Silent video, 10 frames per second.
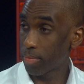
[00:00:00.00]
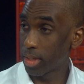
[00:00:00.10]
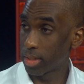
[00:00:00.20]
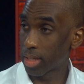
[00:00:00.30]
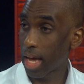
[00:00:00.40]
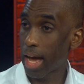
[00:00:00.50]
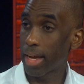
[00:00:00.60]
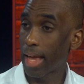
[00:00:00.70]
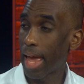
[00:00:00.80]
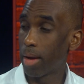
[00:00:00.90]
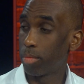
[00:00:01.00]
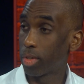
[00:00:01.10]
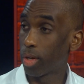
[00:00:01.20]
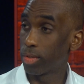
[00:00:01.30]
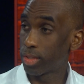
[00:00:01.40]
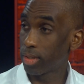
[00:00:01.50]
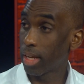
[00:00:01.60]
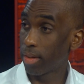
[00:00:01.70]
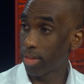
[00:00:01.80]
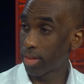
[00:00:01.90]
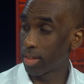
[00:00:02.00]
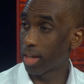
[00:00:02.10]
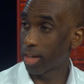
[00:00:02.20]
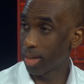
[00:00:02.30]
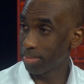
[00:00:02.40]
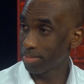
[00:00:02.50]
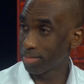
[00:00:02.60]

is iamculturedhealth.com.